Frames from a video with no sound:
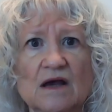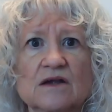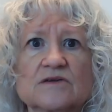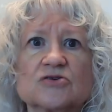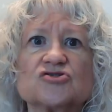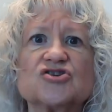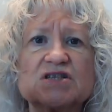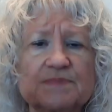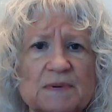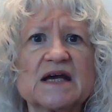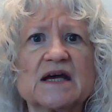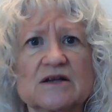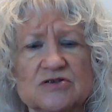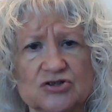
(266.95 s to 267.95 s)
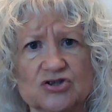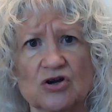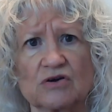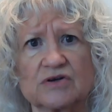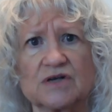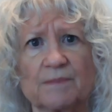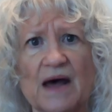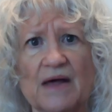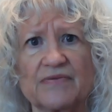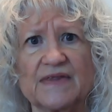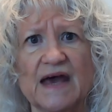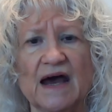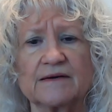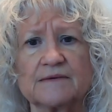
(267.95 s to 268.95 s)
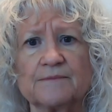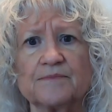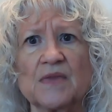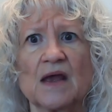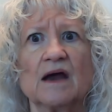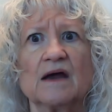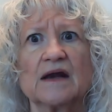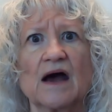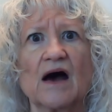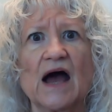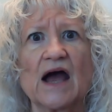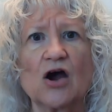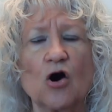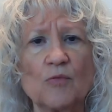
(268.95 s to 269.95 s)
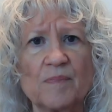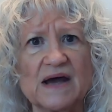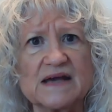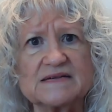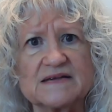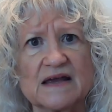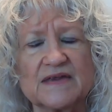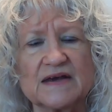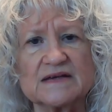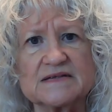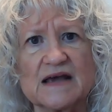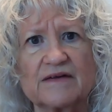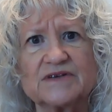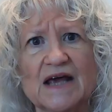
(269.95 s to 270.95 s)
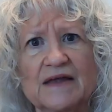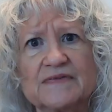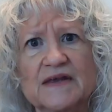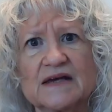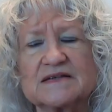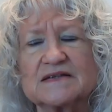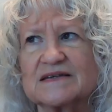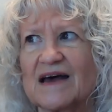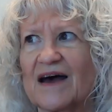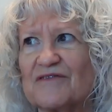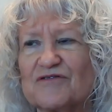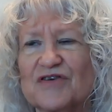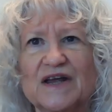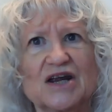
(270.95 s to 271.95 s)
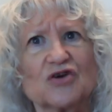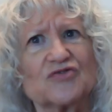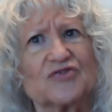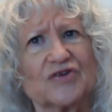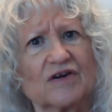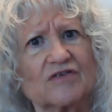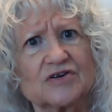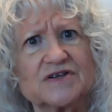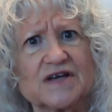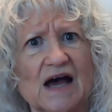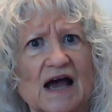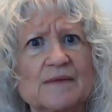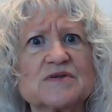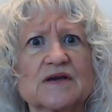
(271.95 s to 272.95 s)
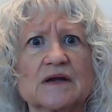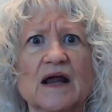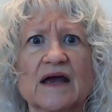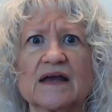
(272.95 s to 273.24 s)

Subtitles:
So just be concerned about that. Now, I hope I said this. I've done this video several times, and